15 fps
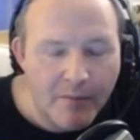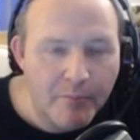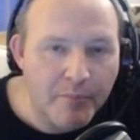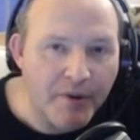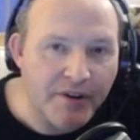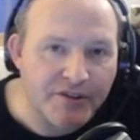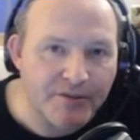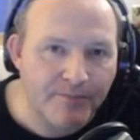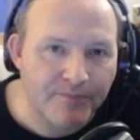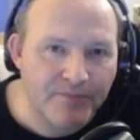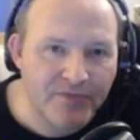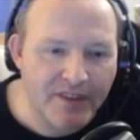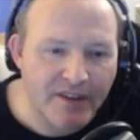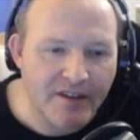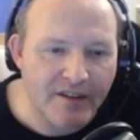But
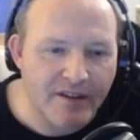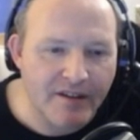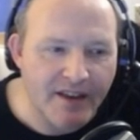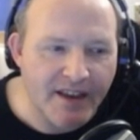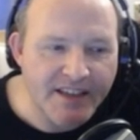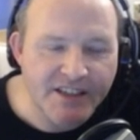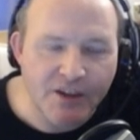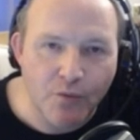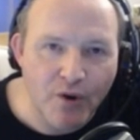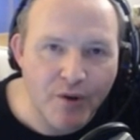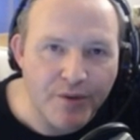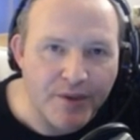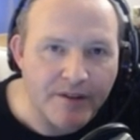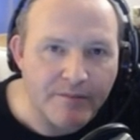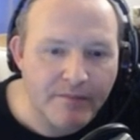is it worth it?